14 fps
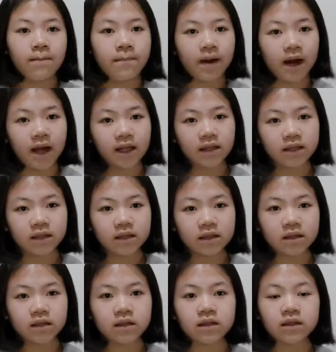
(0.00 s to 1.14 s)
But
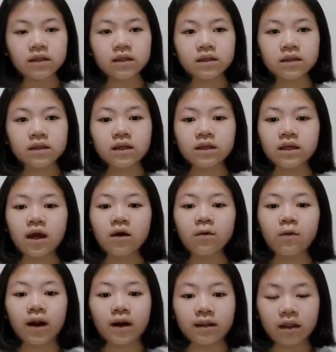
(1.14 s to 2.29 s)
the young
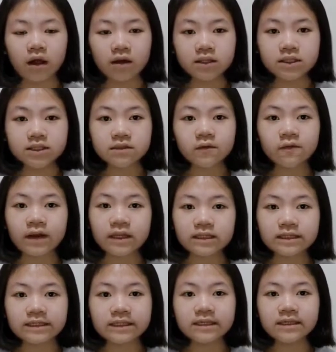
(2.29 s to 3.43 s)
warlock's
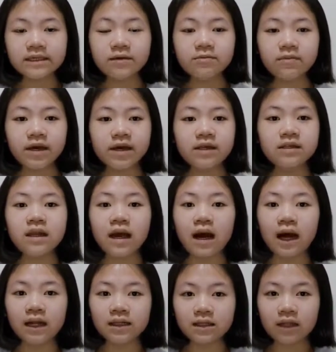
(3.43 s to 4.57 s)
fancy remained
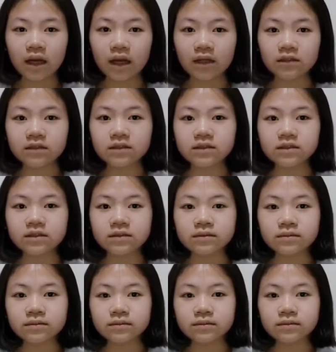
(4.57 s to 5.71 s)
untouched.
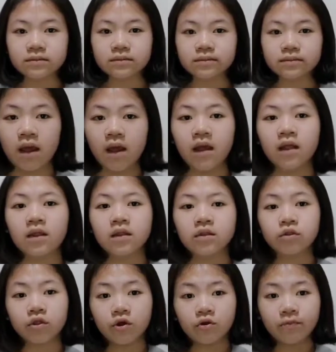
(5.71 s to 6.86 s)

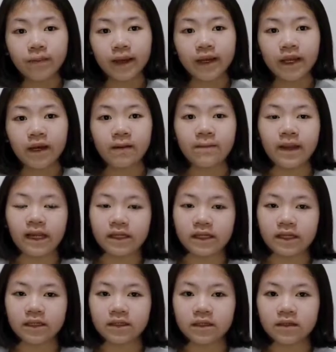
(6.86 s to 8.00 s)
Though many a
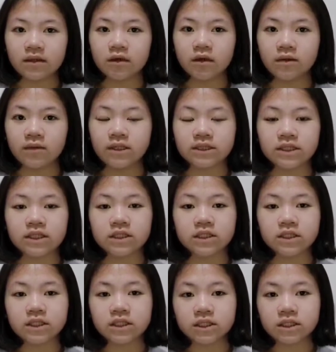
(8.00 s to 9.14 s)
maiden was
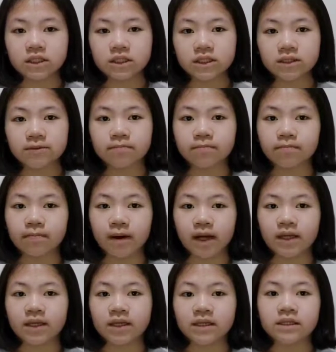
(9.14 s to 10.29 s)
intrigued
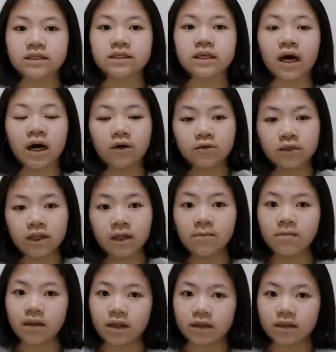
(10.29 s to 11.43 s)
by his haughty
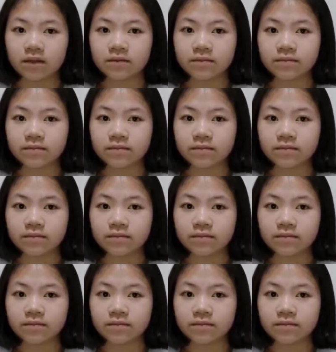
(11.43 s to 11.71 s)
mien